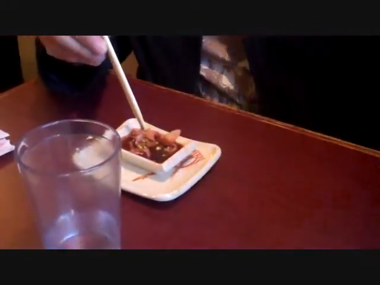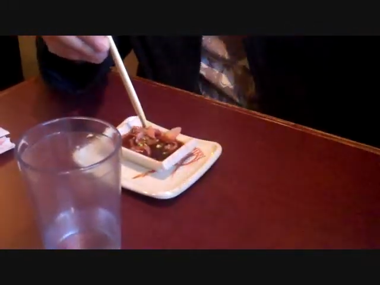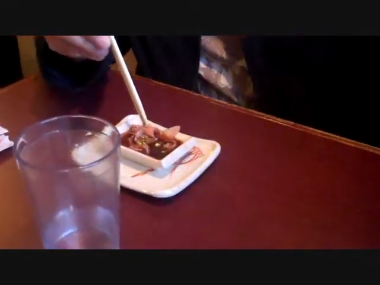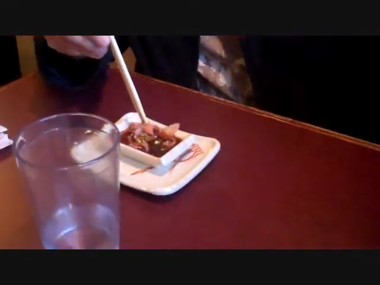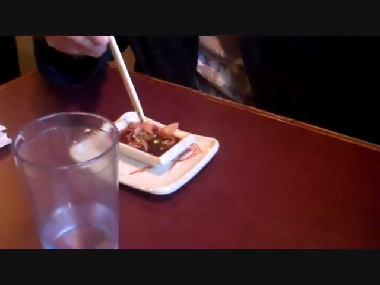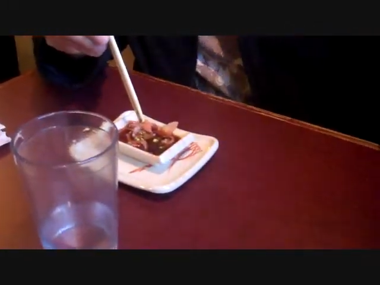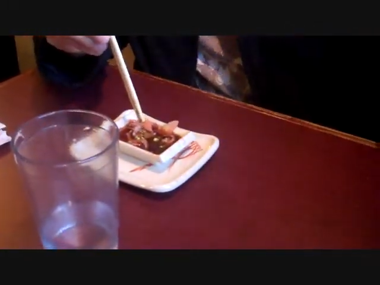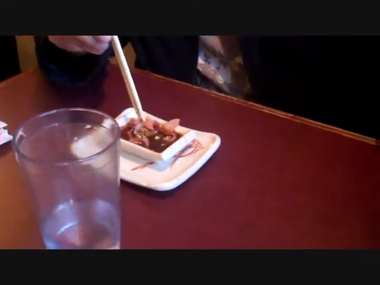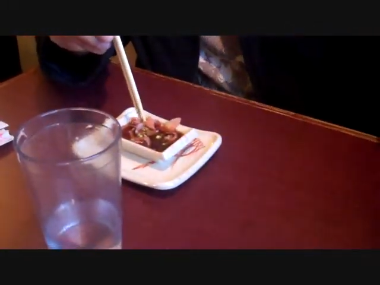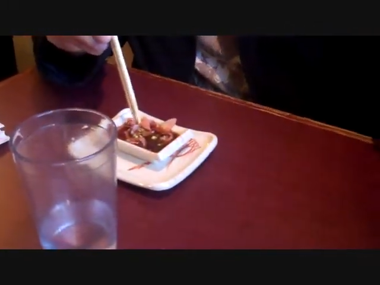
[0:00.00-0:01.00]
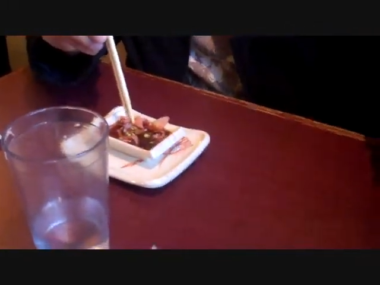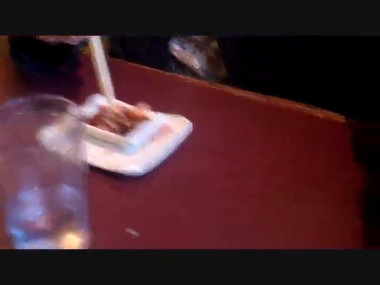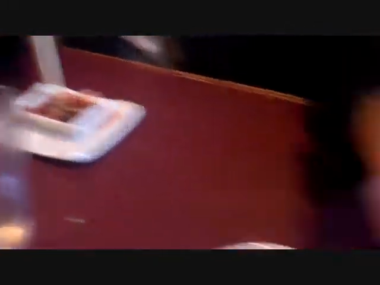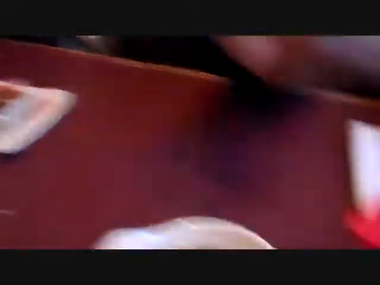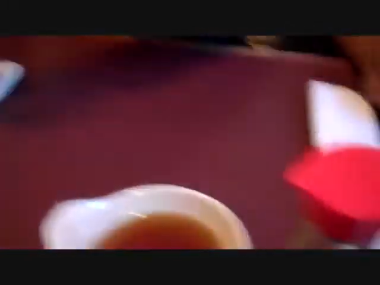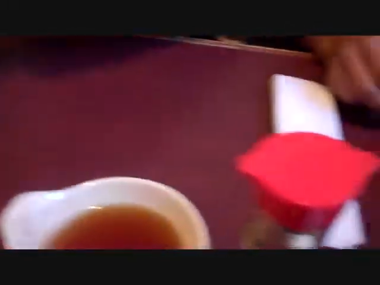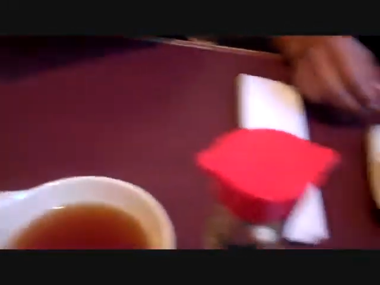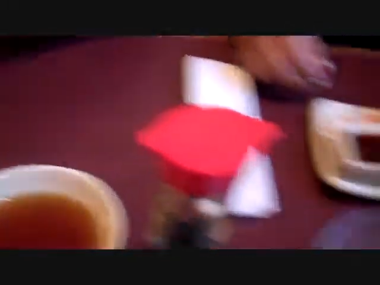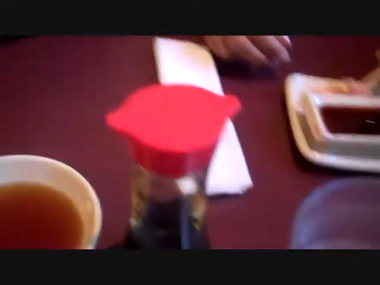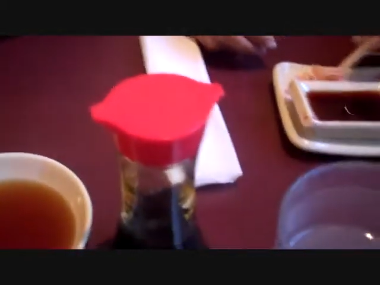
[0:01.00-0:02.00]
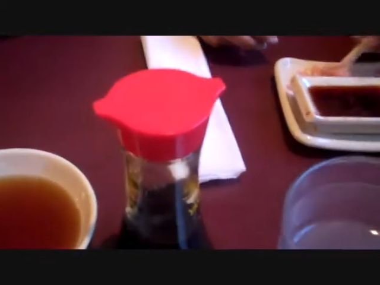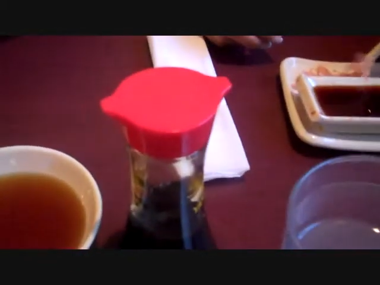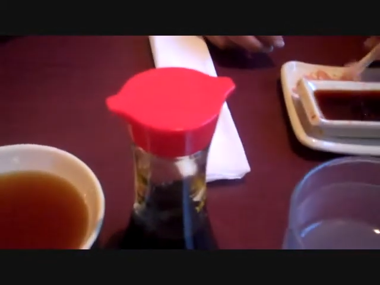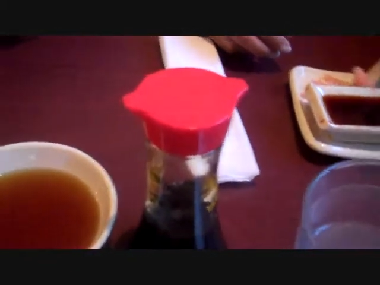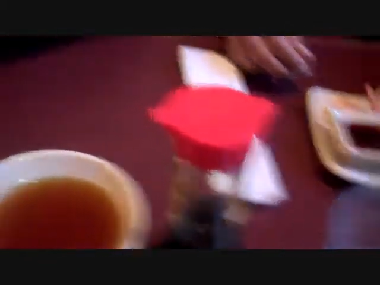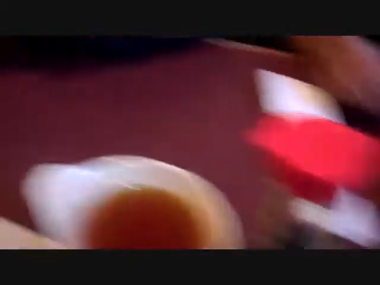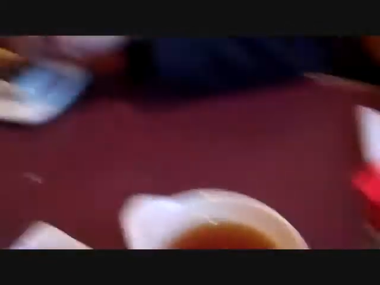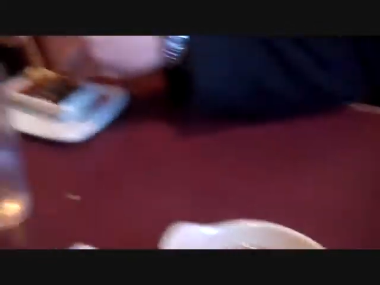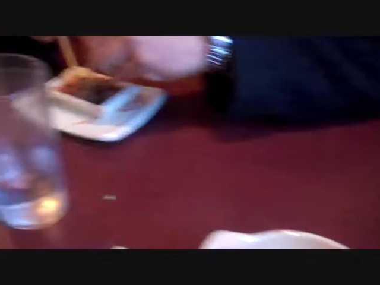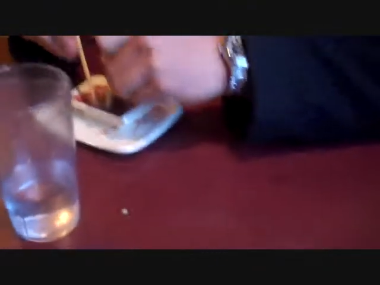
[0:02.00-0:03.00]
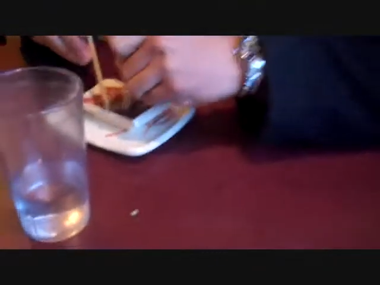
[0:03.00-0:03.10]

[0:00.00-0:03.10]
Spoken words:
Nobody's mouth can be seen.